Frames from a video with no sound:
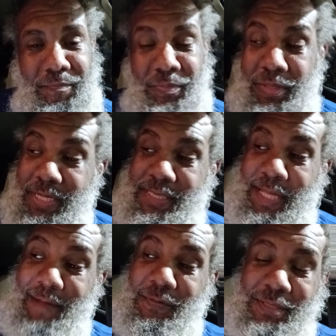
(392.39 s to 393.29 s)
These
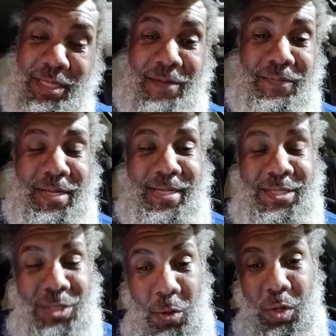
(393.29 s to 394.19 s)
devils give these
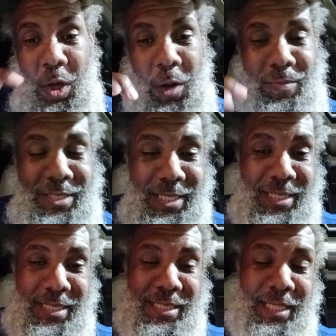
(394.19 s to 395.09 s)
so-called magicians